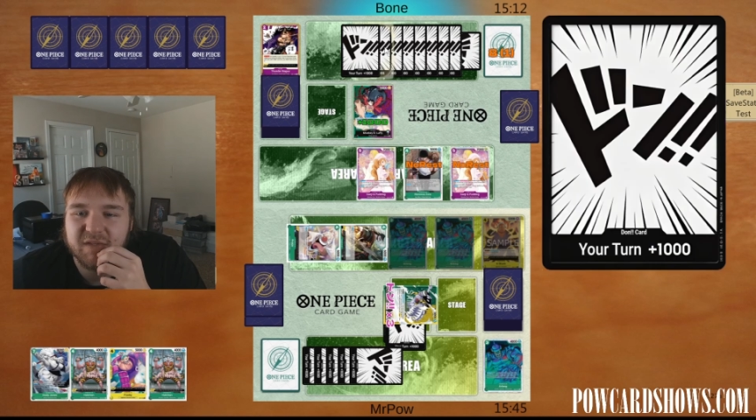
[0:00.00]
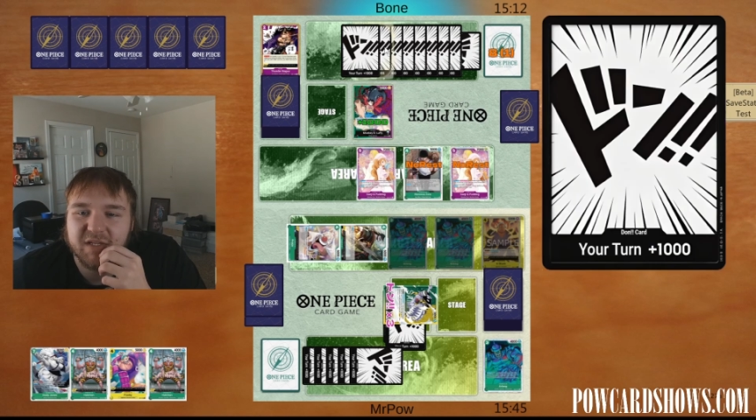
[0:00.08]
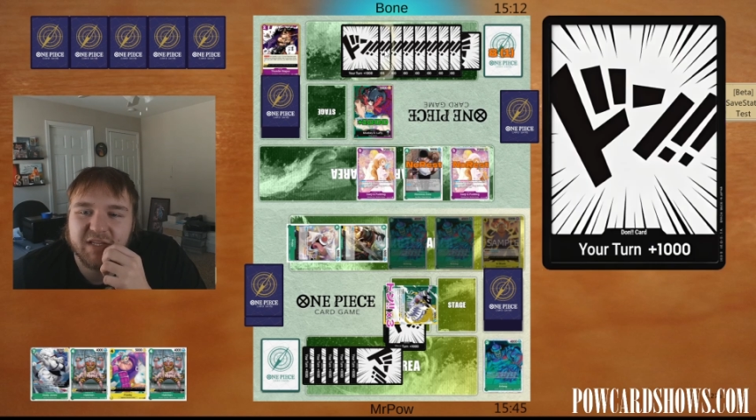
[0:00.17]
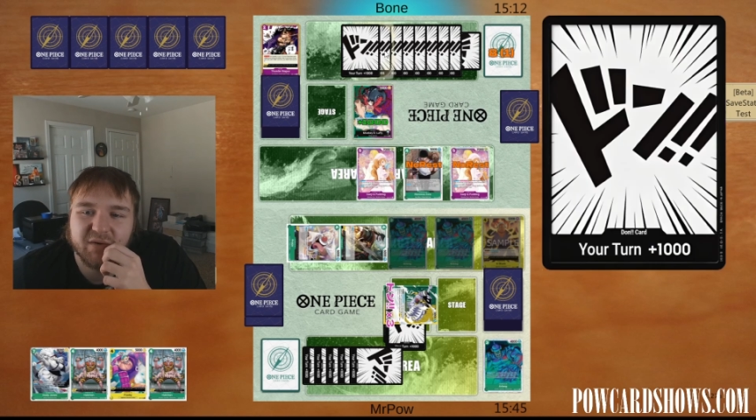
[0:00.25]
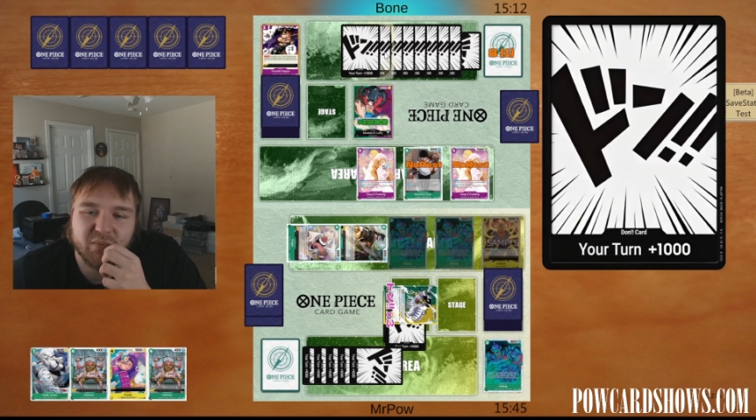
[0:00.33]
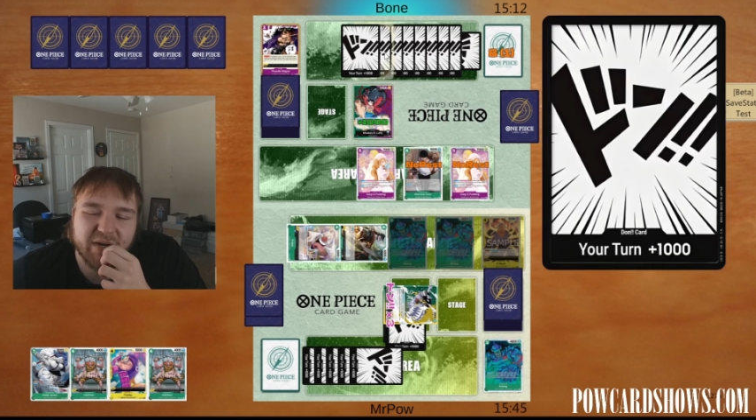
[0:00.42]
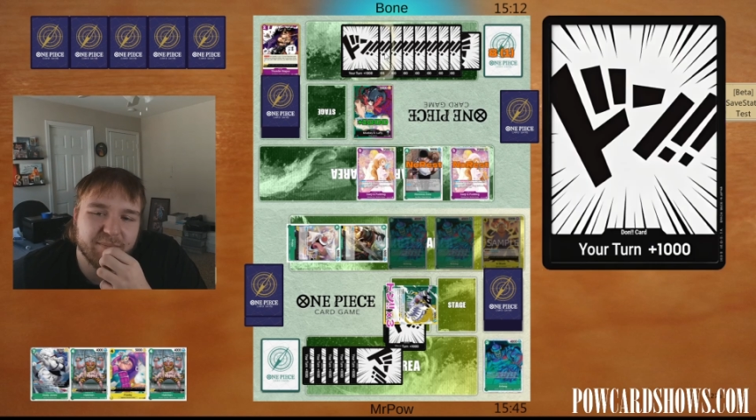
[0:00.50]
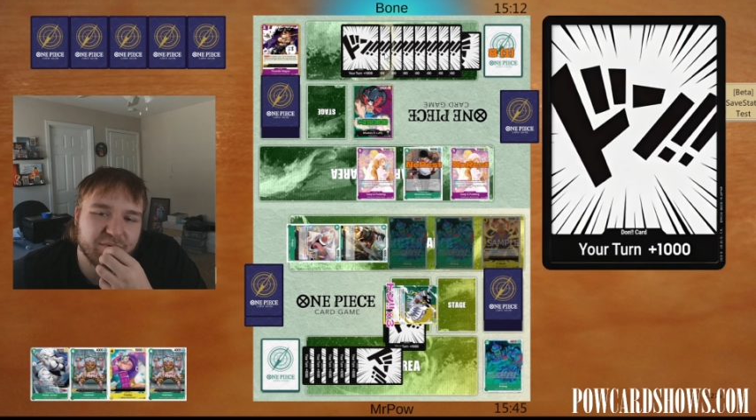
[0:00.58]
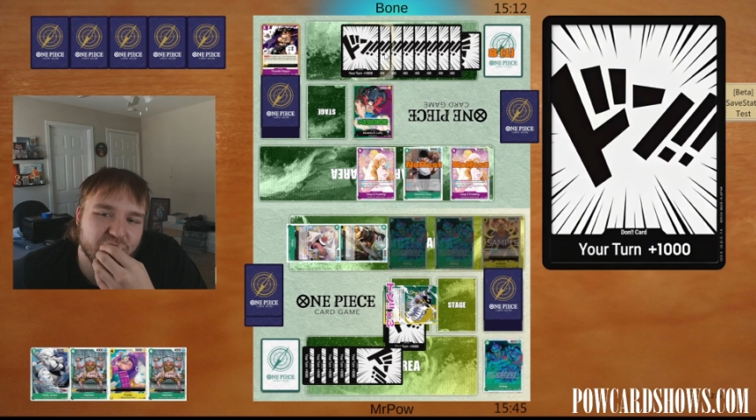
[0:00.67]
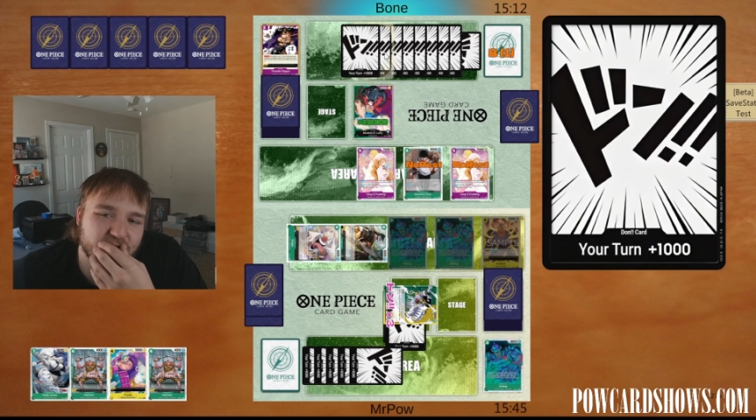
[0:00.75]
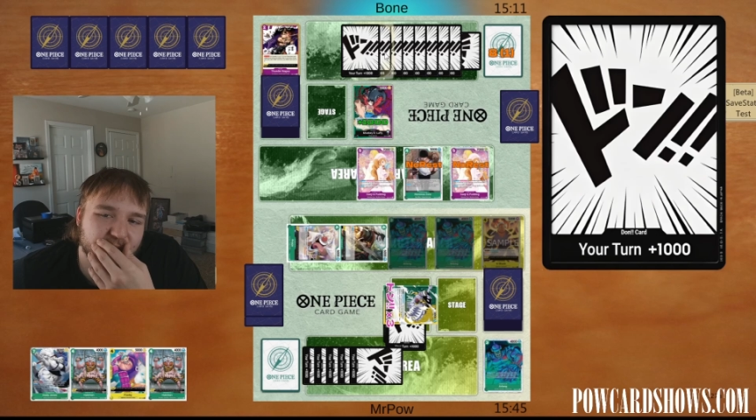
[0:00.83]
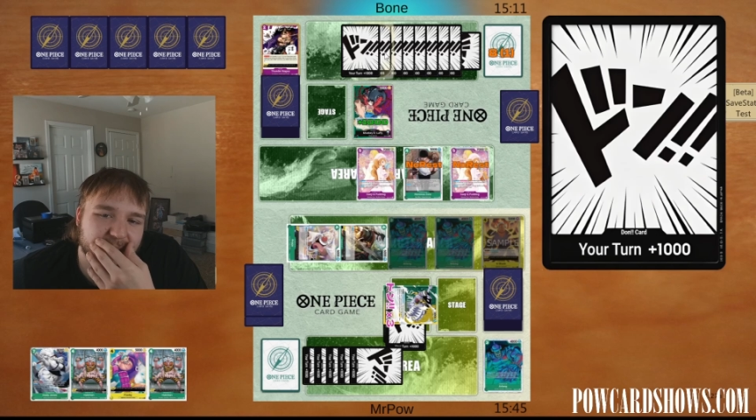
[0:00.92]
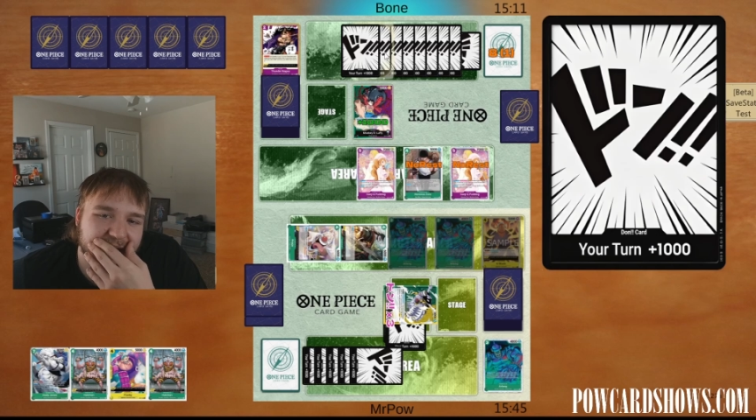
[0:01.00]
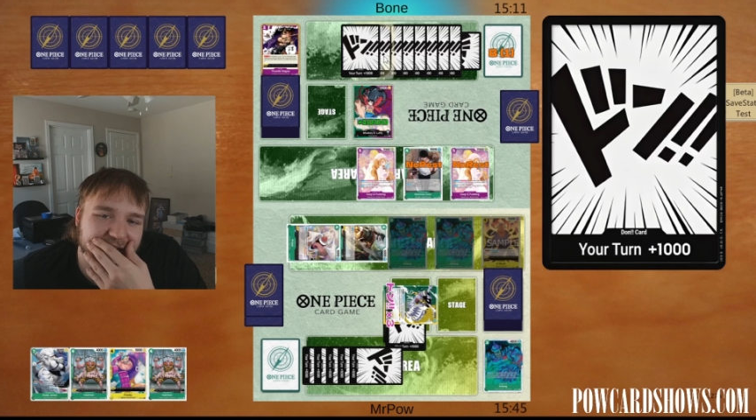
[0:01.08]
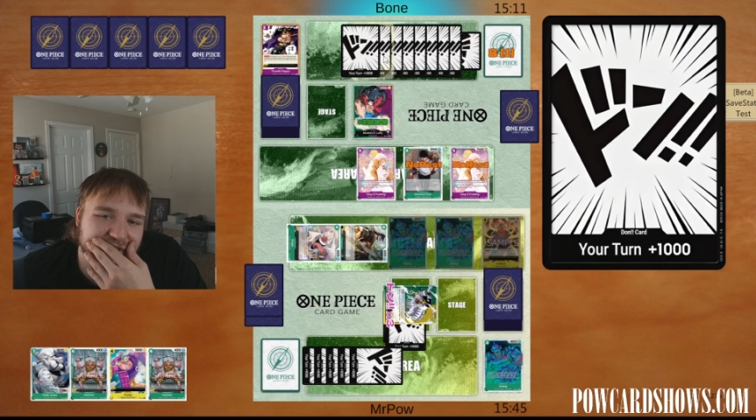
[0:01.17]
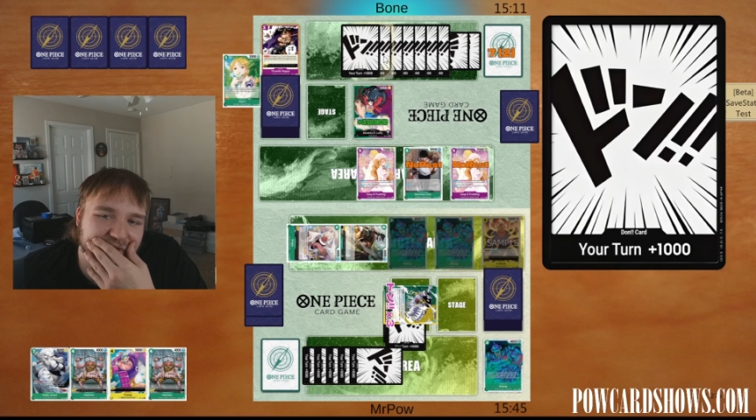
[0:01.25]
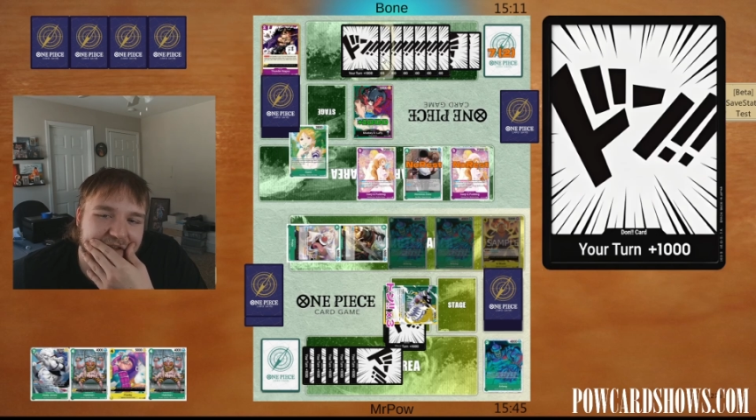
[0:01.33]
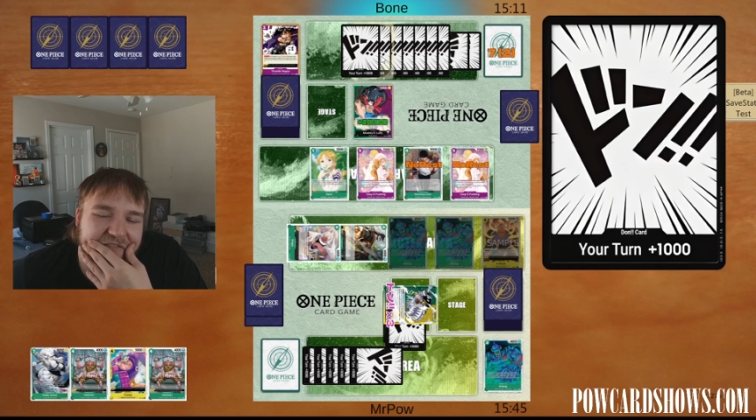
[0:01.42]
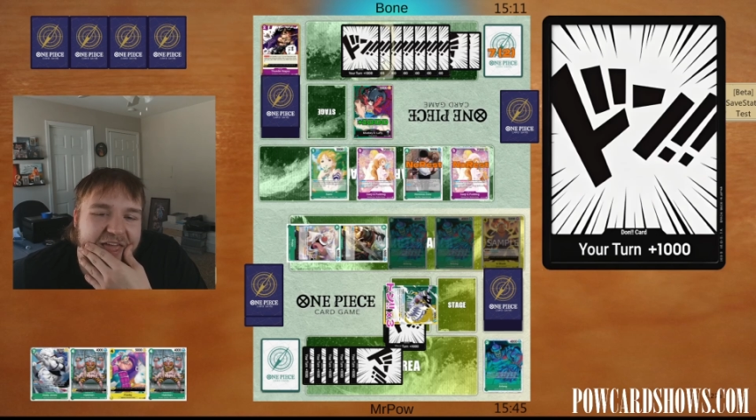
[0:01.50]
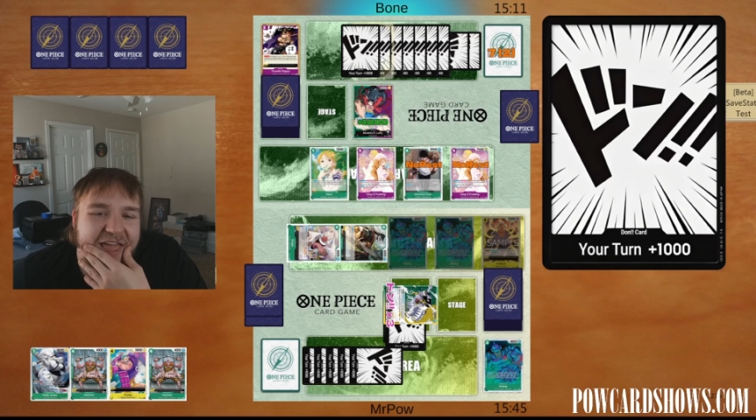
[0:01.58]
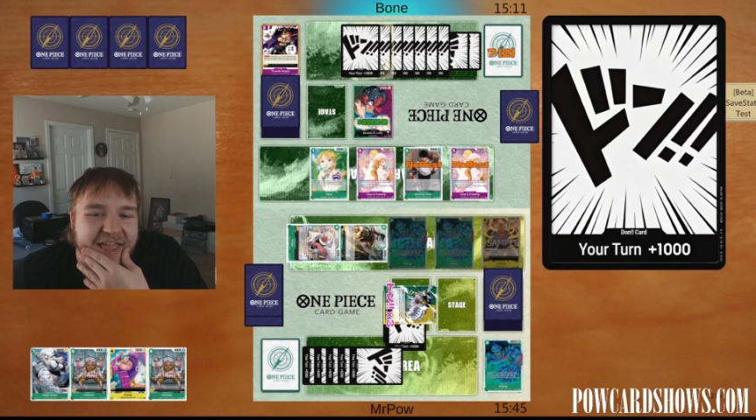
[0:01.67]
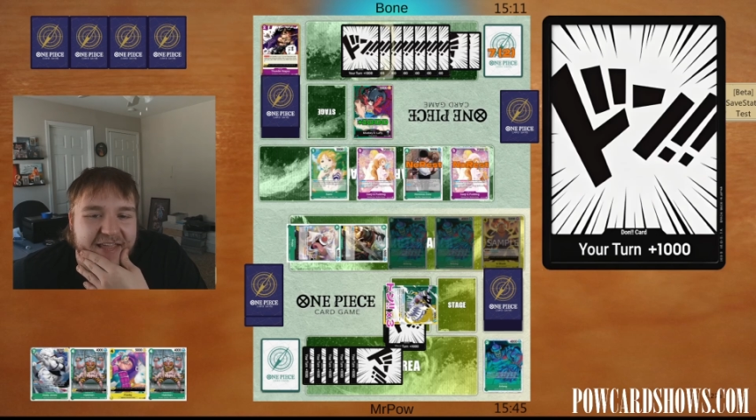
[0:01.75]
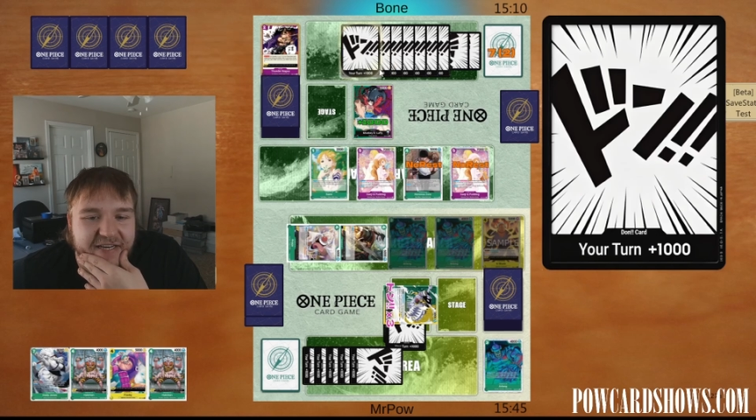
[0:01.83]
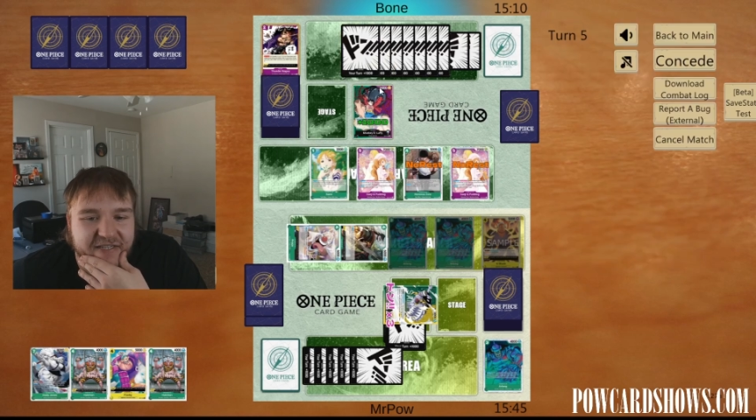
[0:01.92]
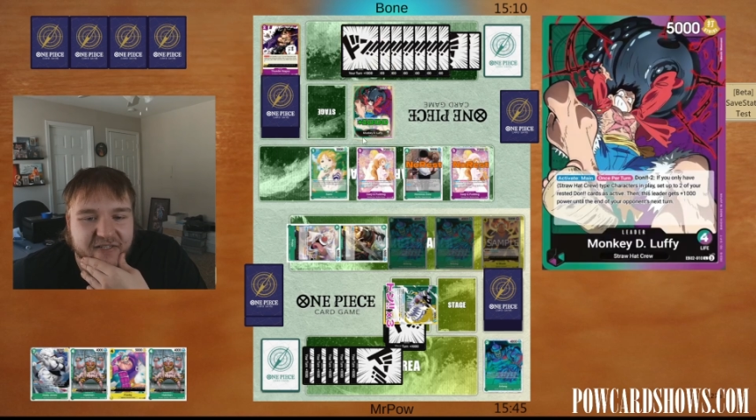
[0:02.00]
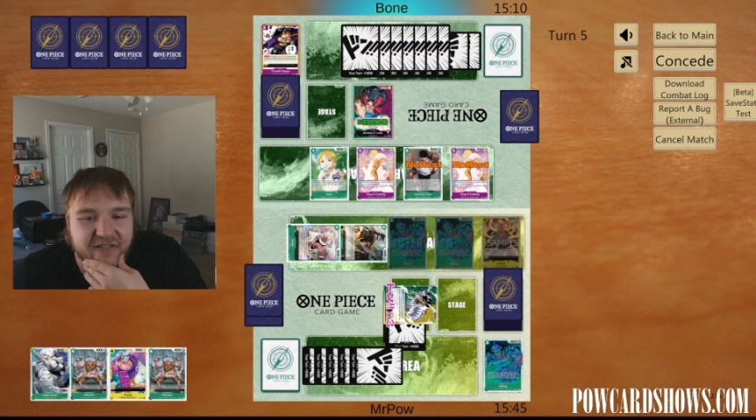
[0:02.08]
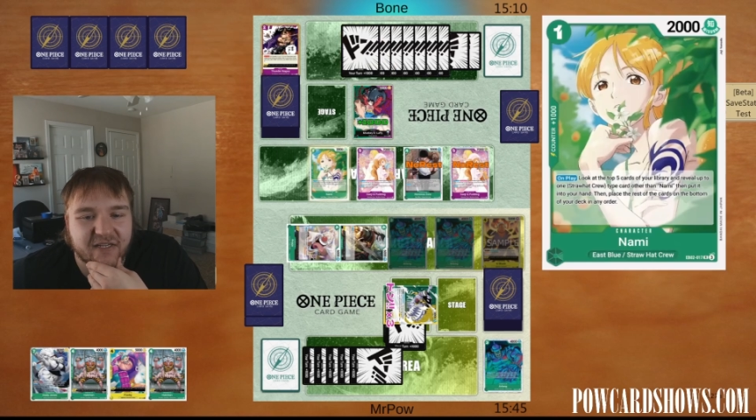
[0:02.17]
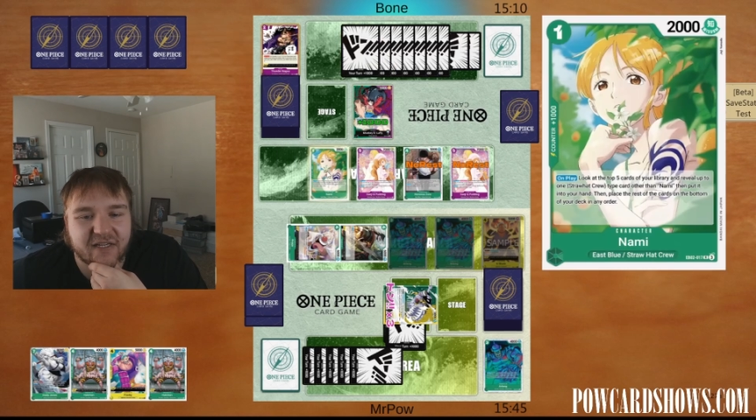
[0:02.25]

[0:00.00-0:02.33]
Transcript: They ramp 2 back, so they have 8.